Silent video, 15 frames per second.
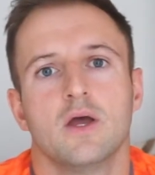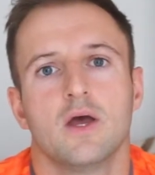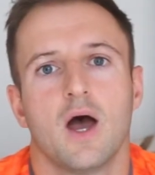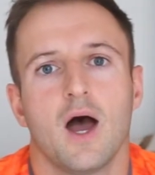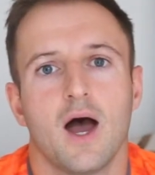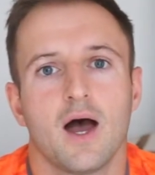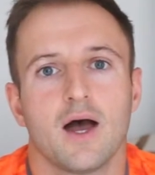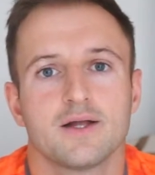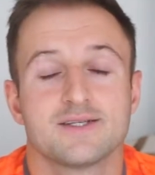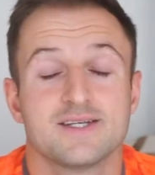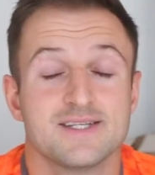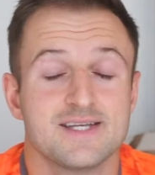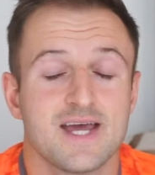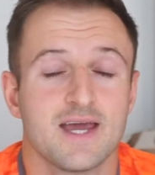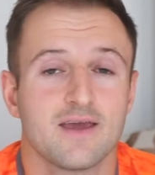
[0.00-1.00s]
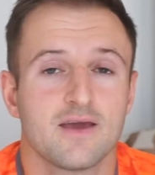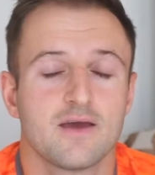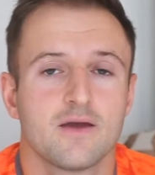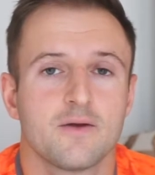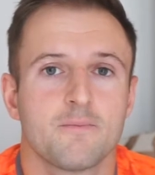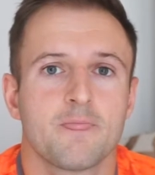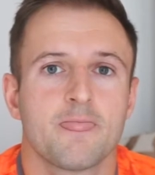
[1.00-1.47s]
to
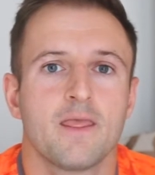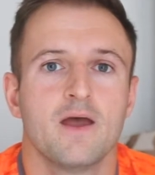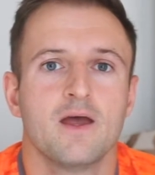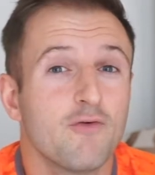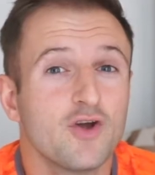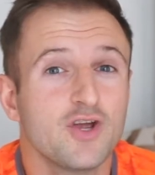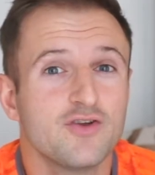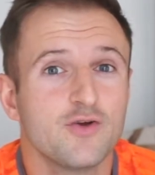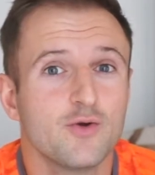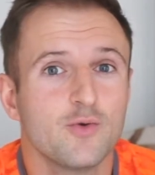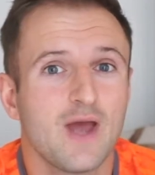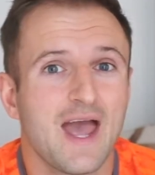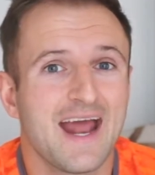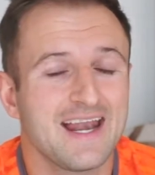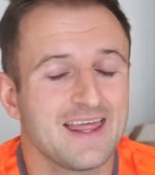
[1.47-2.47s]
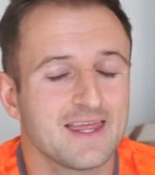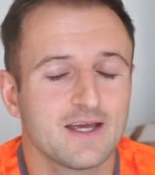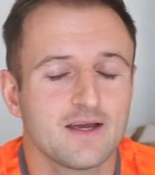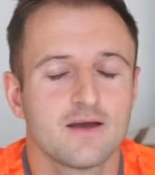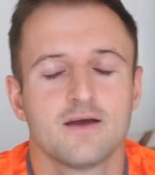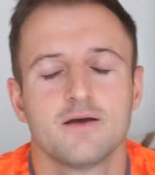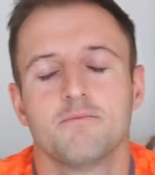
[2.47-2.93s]
take. Before you do
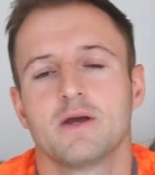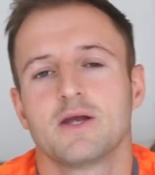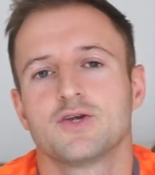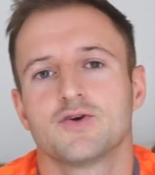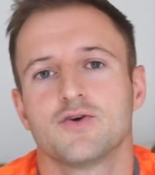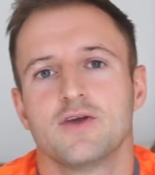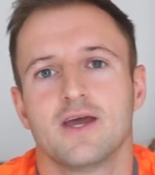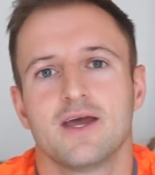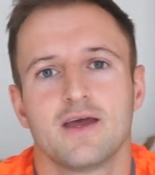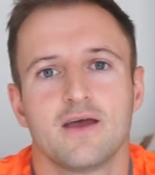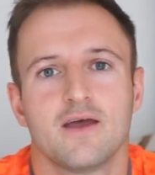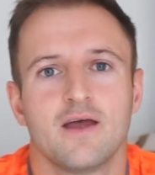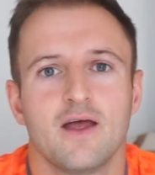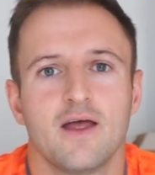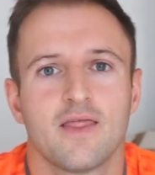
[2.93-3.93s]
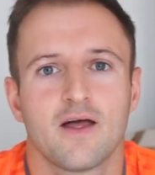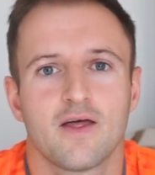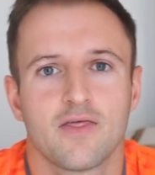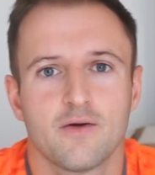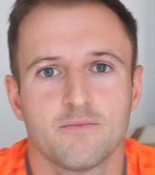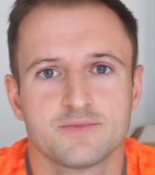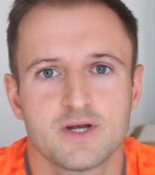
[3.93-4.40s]
anything, make sure you hit that
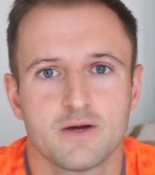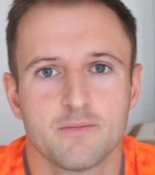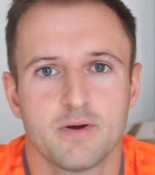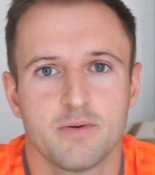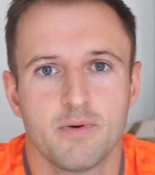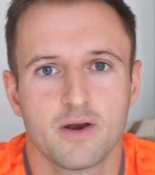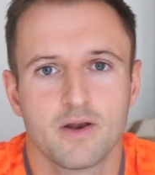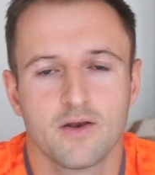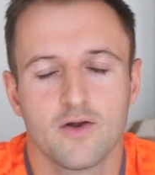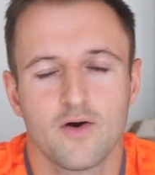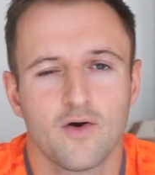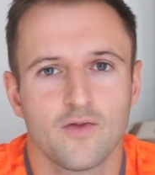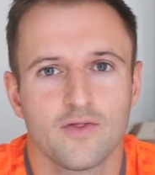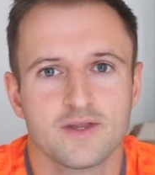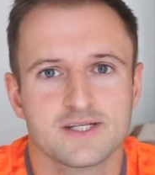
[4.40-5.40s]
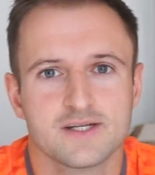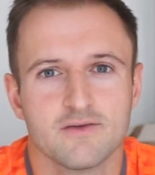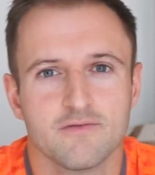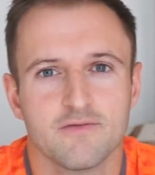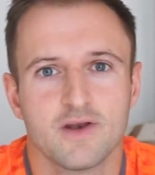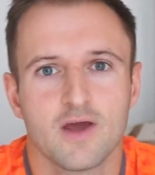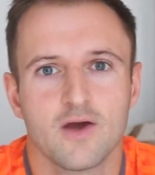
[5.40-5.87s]
thumbs up button on this little
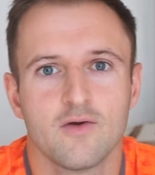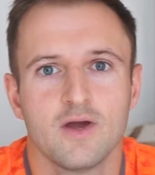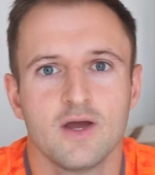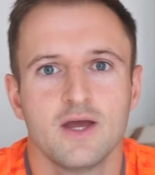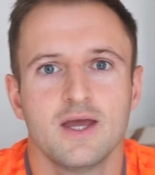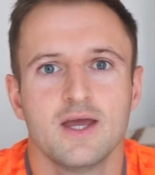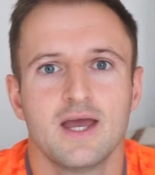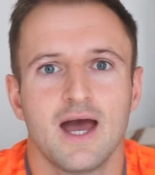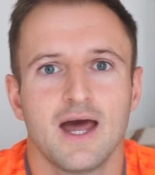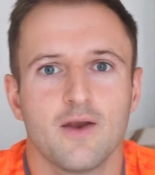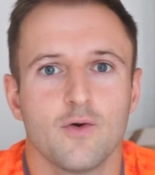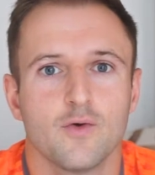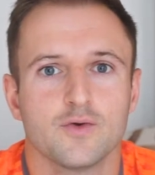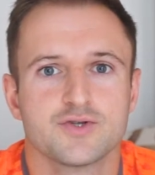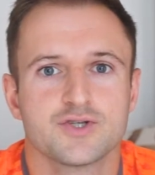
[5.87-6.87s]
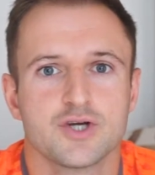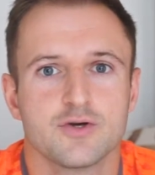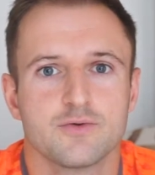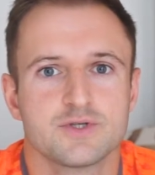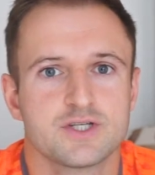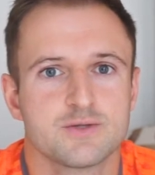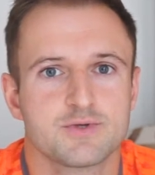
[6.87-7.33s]
video and also
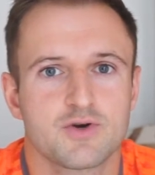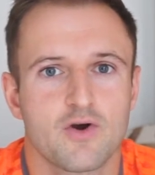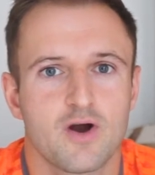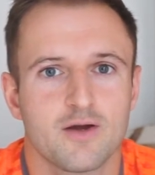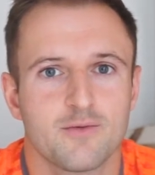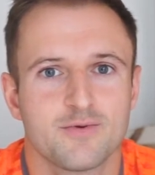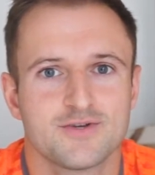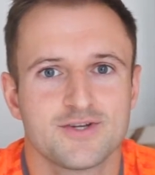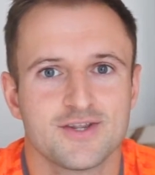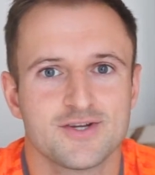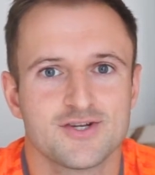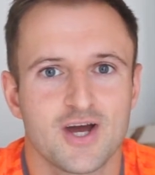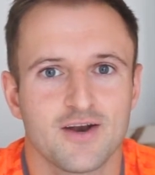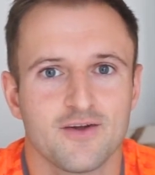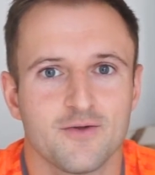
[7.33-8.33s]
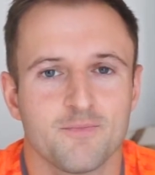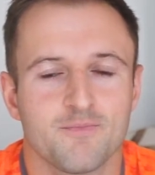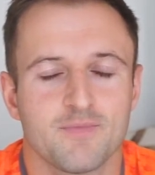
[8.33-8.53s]
subscribe to the channel.